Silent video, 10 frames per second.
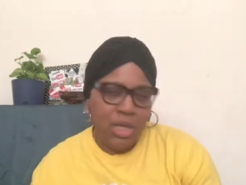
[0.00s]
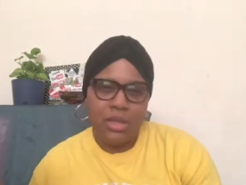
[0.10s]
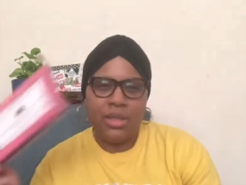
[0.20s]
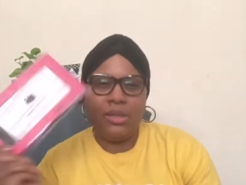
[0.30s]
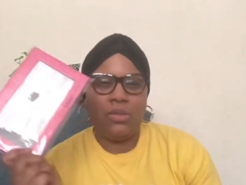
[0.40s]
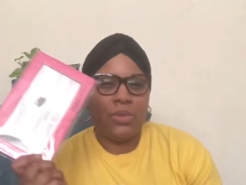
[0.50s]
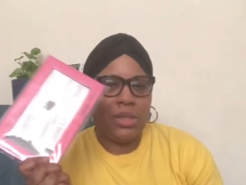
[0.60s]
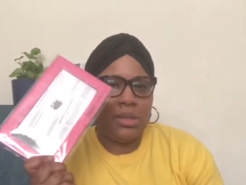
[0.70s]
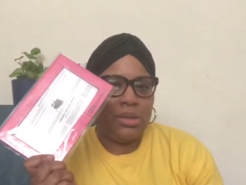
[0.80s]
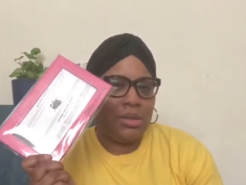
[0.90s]
This
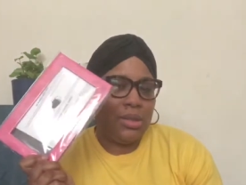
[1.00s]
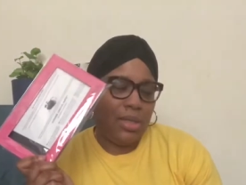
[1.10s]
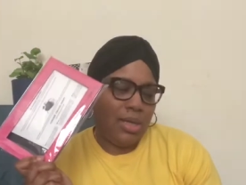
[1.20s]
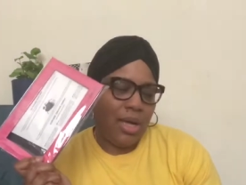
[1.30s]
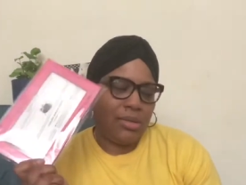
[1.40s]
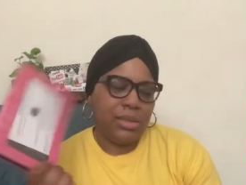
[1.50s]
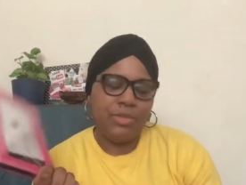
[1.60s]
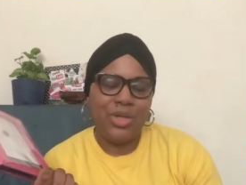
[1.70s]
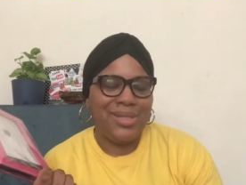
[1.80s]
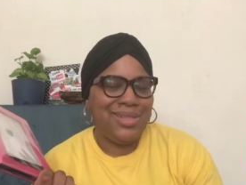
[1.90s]
was $10. I'm gonna
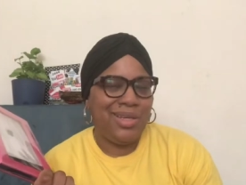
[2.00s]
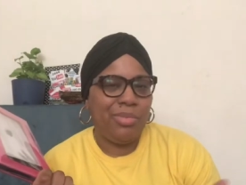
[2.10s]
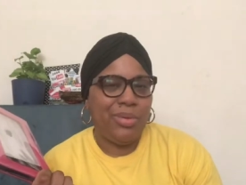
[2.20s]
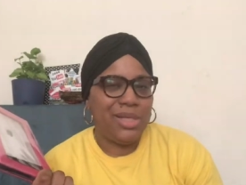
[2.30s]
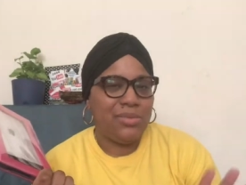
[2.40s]
try to tell you the price